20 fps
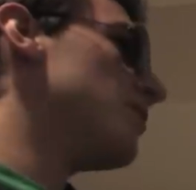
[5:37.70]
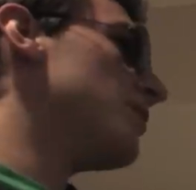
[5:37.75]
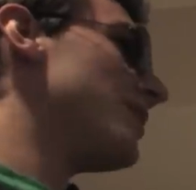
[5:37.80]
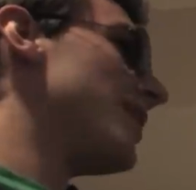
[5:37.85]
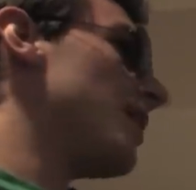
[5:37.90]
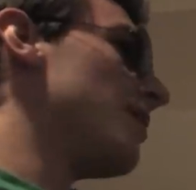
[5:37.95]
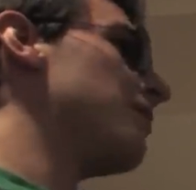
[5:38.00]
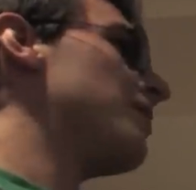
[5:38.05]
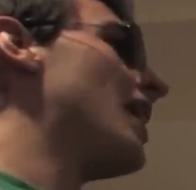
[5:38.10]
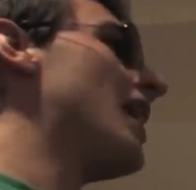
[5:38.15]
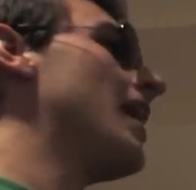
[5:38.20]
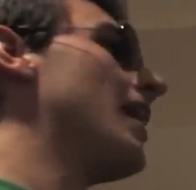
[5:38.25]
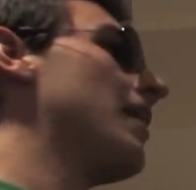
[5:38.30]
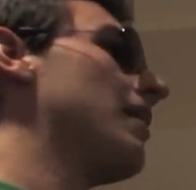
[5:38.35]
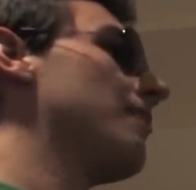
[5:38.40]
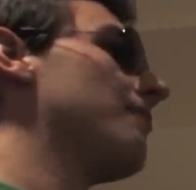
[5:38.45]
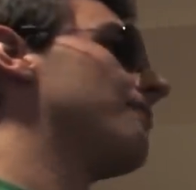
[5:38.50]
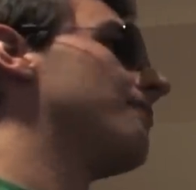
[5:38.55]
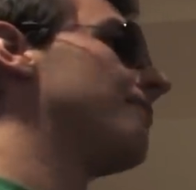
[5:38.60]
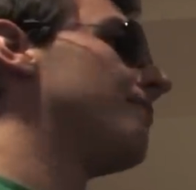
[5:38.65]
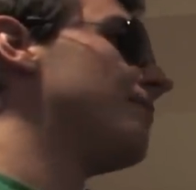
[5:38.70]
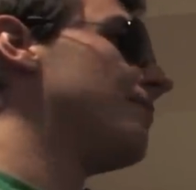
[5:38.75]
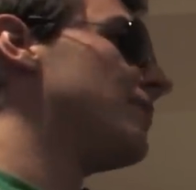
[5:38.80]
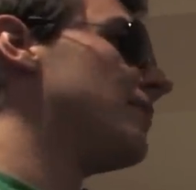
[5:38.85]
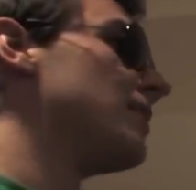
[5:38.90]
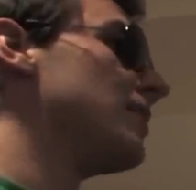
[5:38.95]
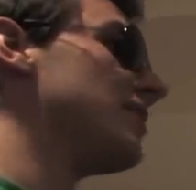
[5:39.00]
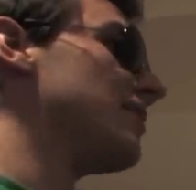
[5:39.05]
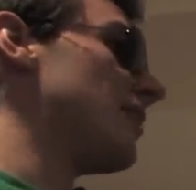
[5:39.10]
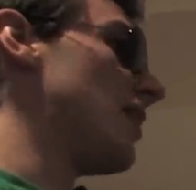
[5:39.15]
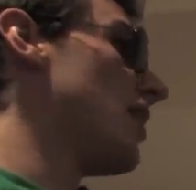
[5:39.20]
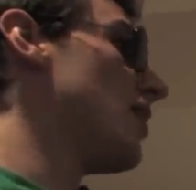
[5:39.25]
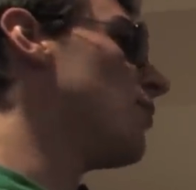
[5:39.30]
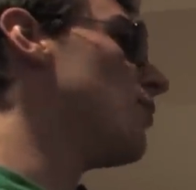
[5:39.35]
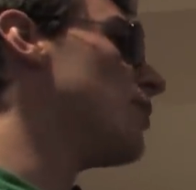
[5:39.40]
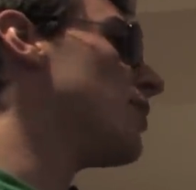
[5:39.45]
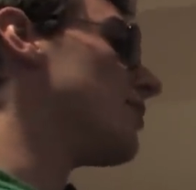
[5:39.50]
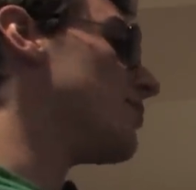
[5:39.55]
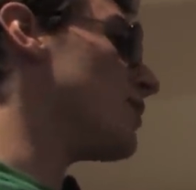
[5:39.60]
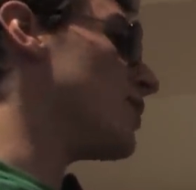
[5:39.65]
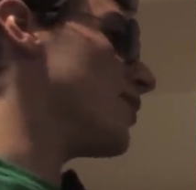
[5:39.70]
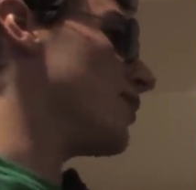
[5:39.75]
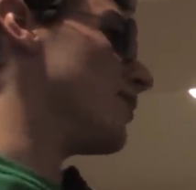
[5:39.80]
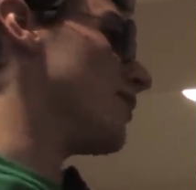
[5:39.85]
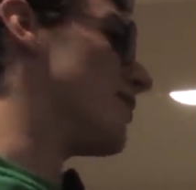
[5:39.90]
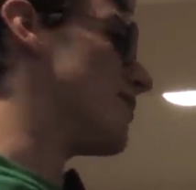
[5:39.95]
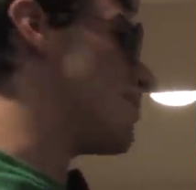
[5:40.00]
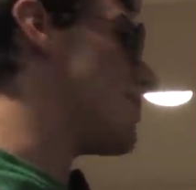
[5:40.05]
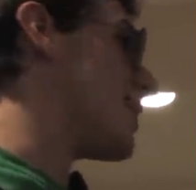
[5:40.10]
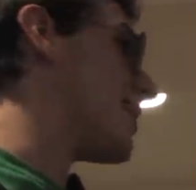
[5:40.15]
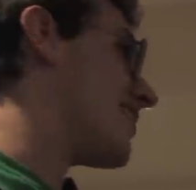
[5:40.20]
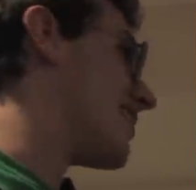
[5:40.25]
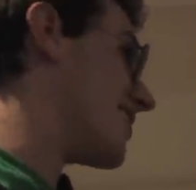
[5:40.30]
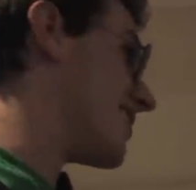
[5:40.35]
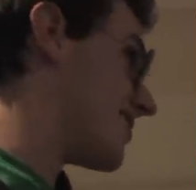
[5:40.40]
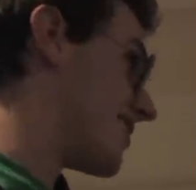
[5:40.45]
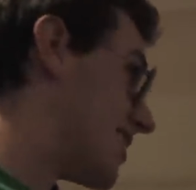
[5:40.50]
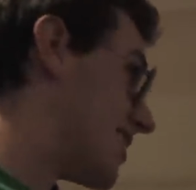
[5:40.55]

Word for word: without dying. I don't want a murder on my hands.